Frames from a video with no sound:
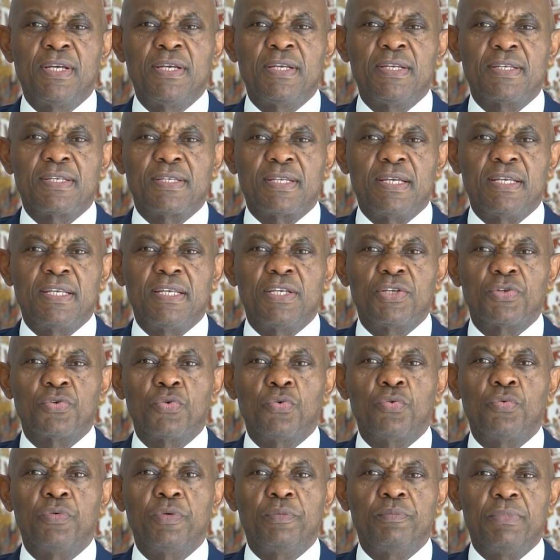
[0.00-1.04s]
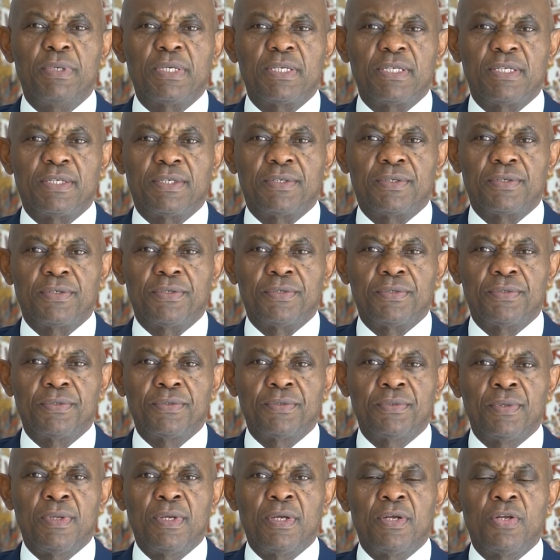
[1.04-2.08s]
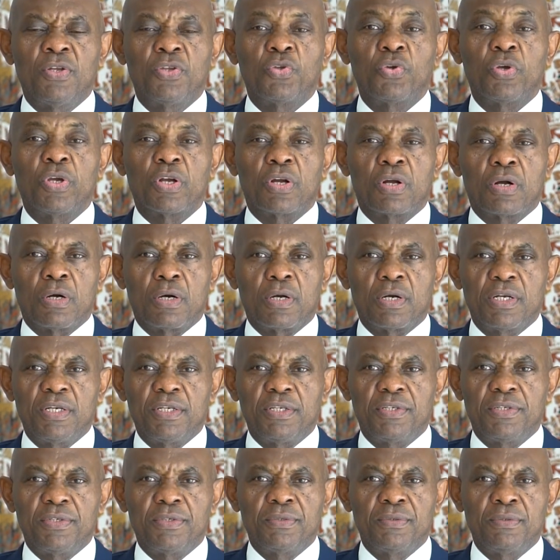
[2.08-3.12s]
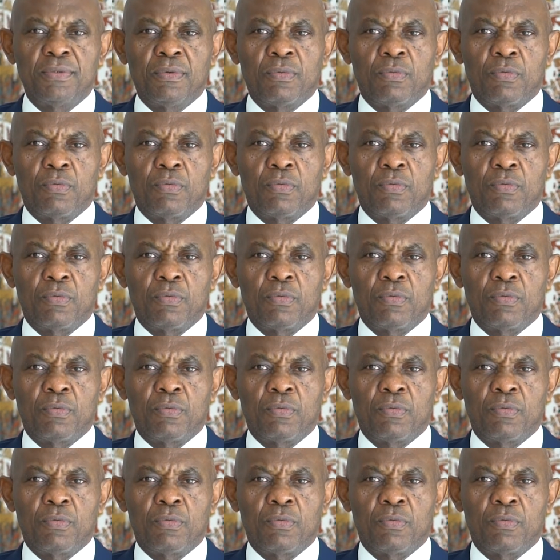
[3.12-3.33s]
send this goodwill message to you to encourage you.